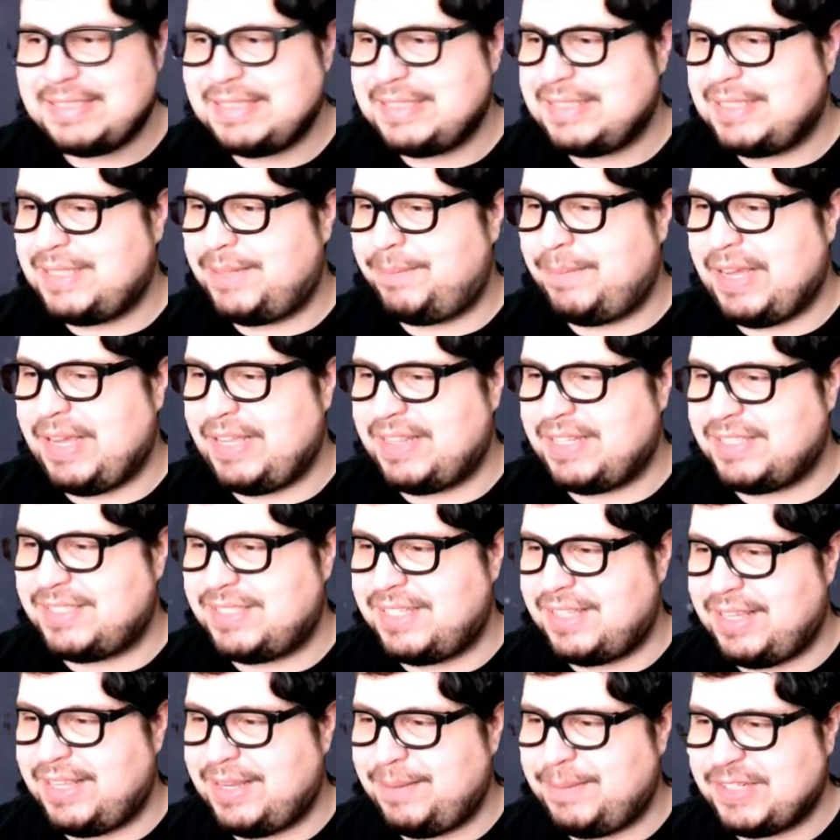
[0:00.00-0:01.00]
Man, this is
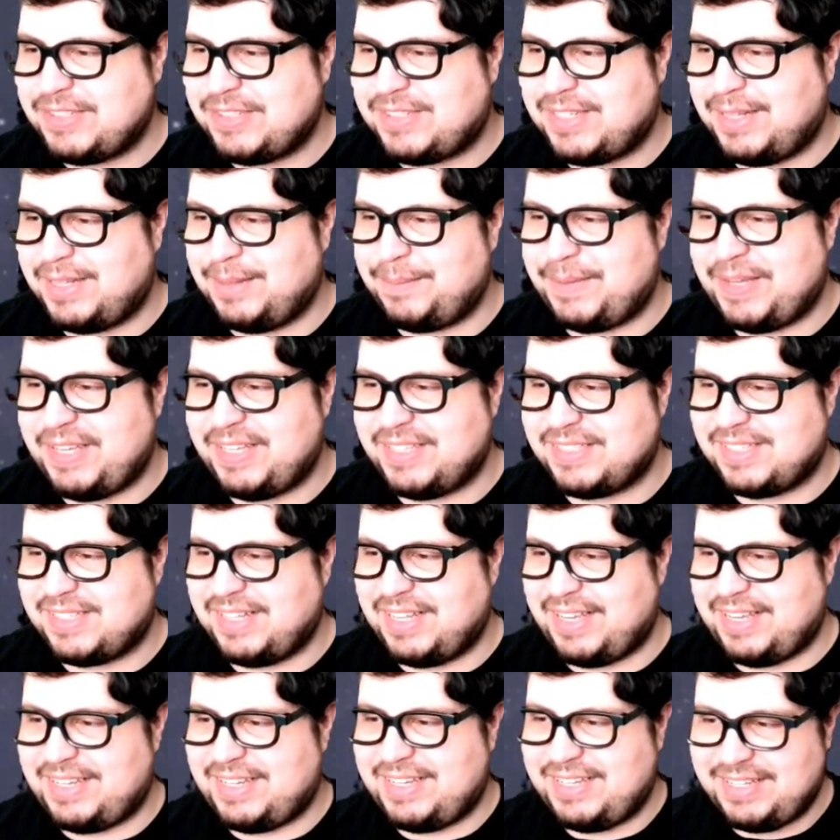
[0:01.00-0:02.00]
the thing about Celebi, is
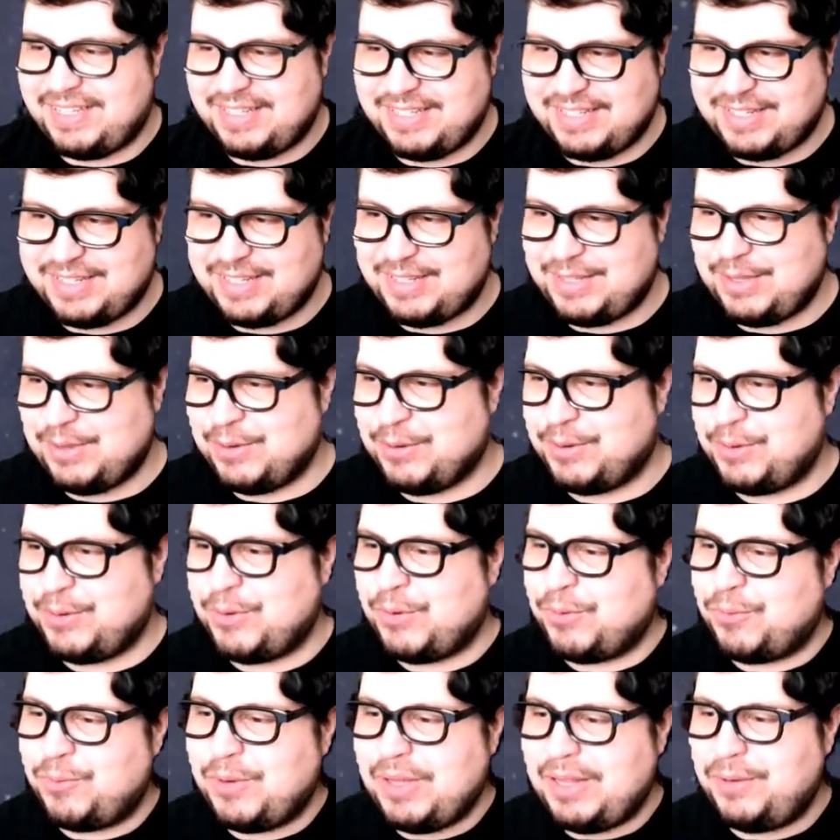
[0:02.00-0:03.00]
like,
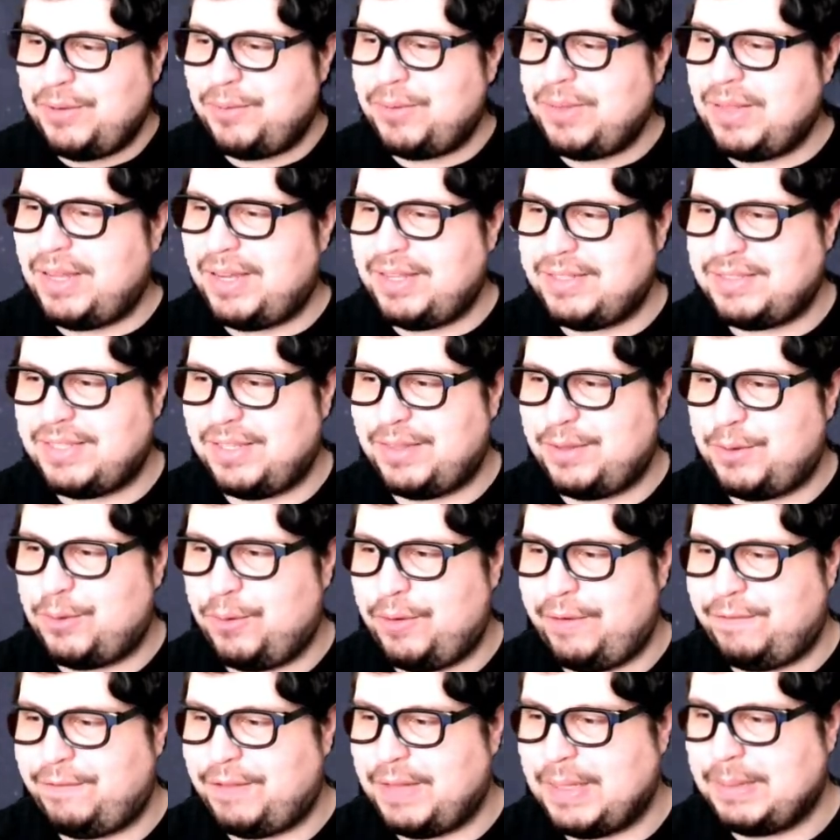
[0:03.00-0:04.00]
you're really reliant on the
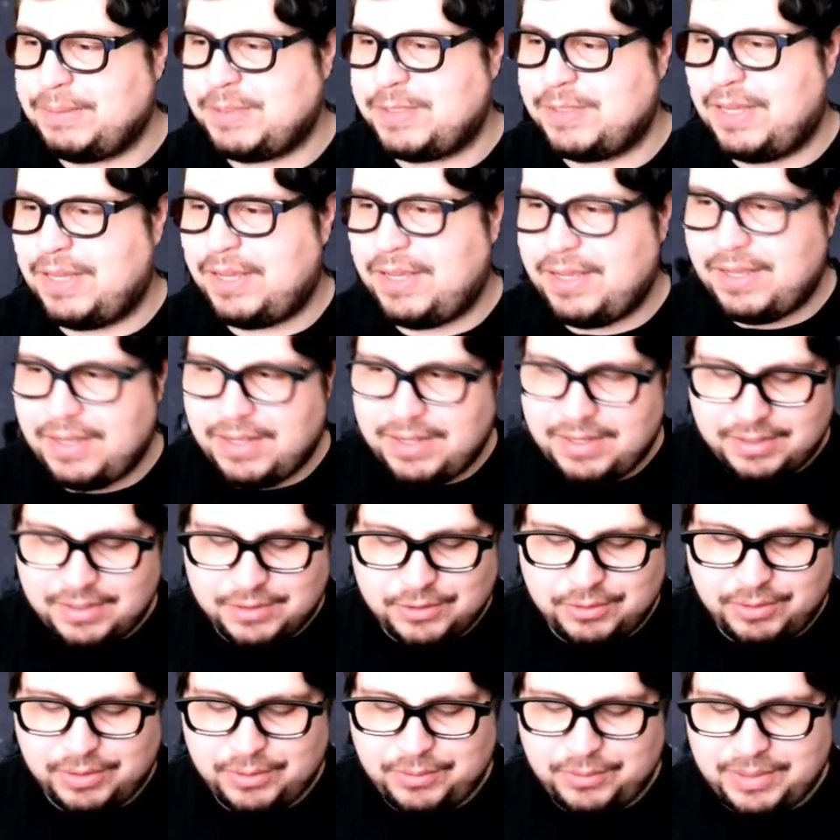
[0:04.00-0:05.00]
coin flips.
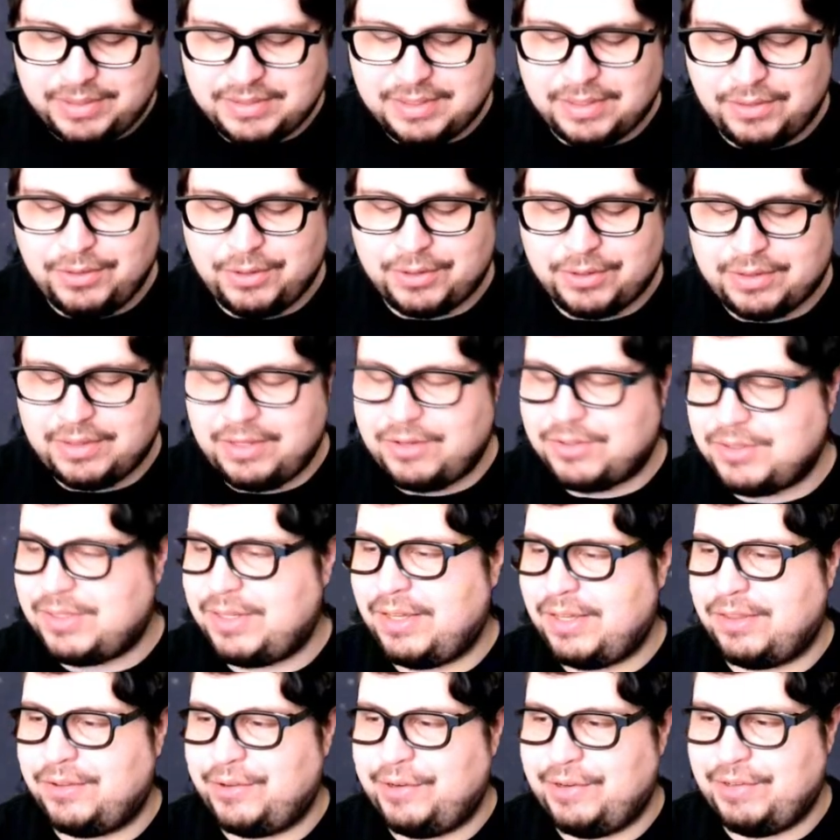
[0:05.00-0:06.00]
So otherwise, then look, there's
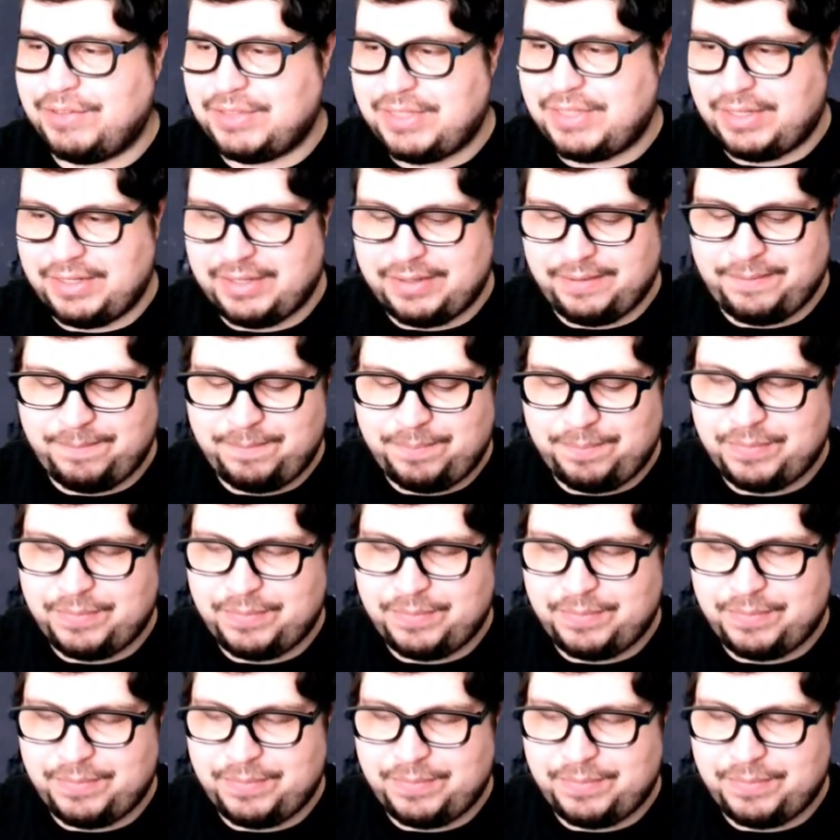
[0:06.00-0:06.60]
the other Giratina.